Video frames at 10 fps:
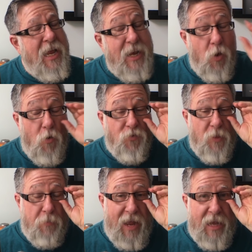Now, over
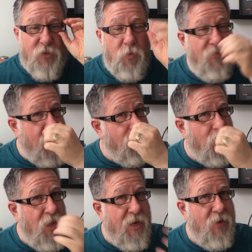the past, we've covered
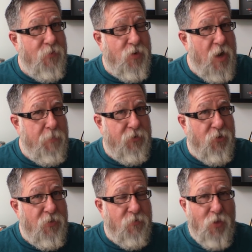a lot of different topics
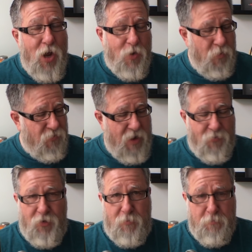on the vlog. We've
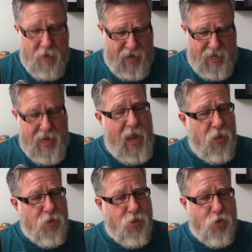covered my
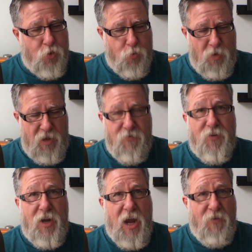health. We've
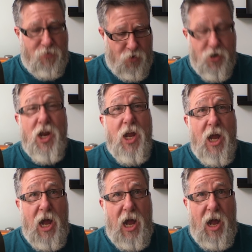covered
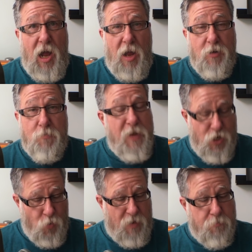uh, me
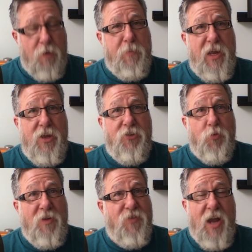doing burpees.
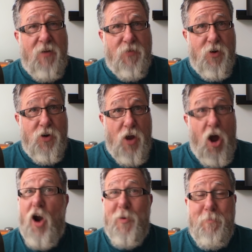We've covered
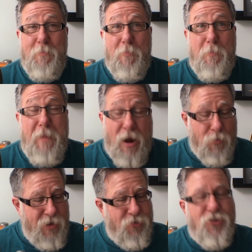our
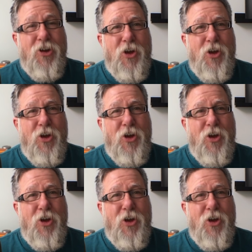marriage.